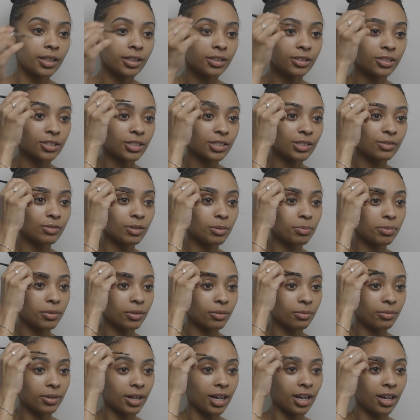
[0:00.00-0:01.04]
You just flip it
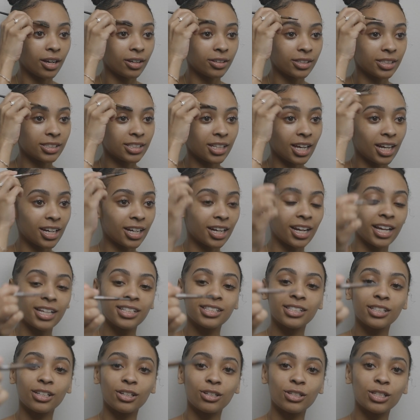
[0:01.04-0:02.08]
around. It's got a nice
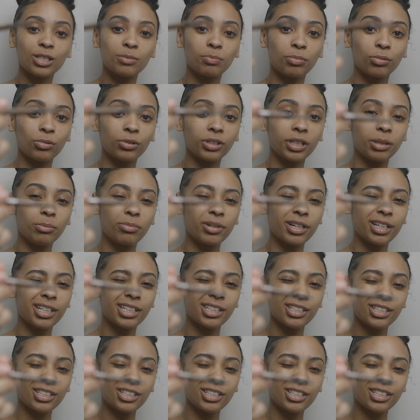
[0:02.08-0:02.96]
little spoolie brush